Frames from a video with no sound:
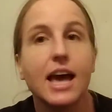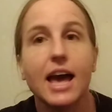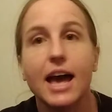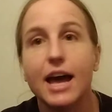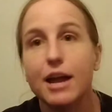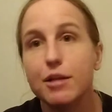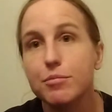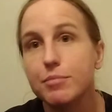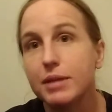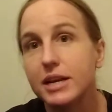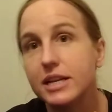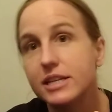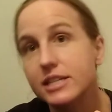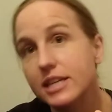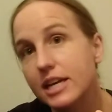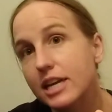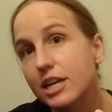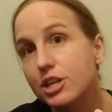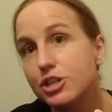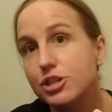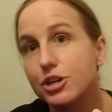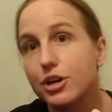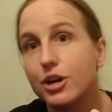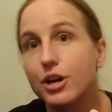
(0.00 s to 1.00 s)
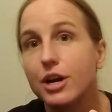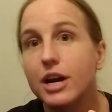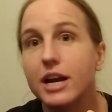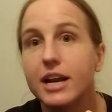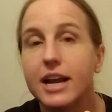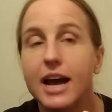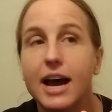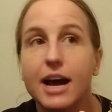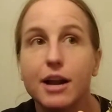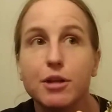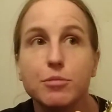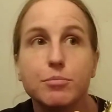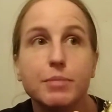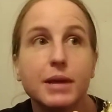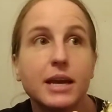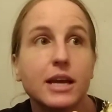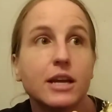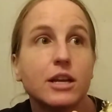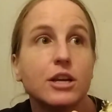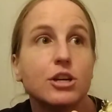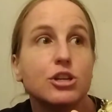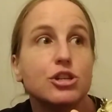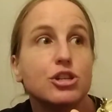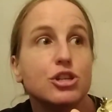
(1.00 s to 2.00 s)
and my teacher and how to be
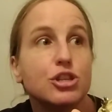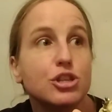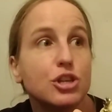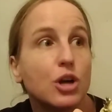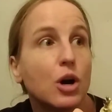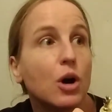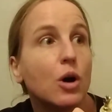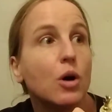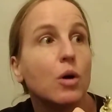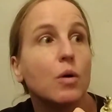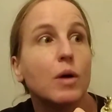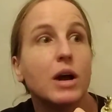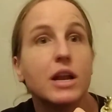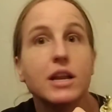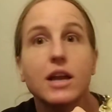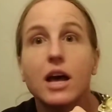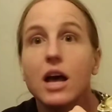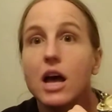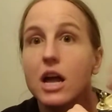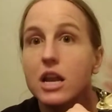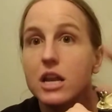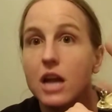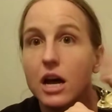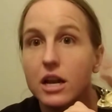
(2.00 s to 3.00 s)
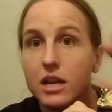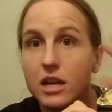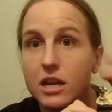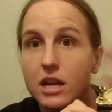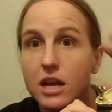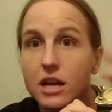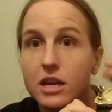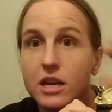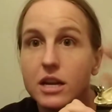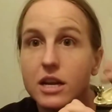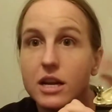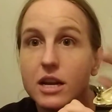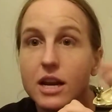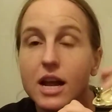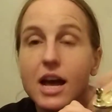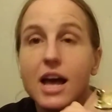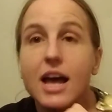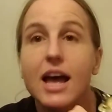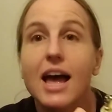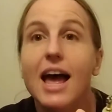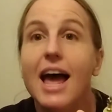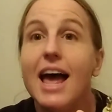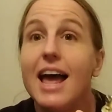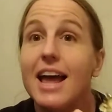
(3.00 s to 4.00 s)
in a show and no.
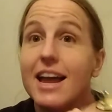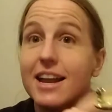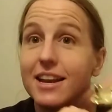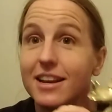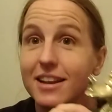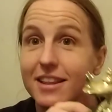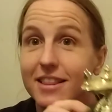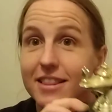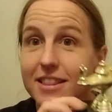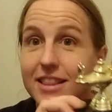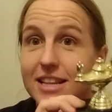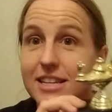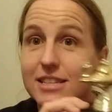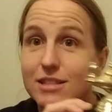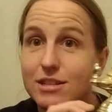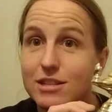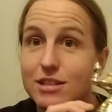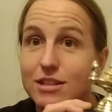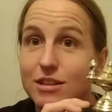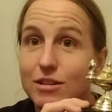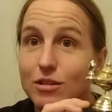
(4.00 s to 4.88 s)
And this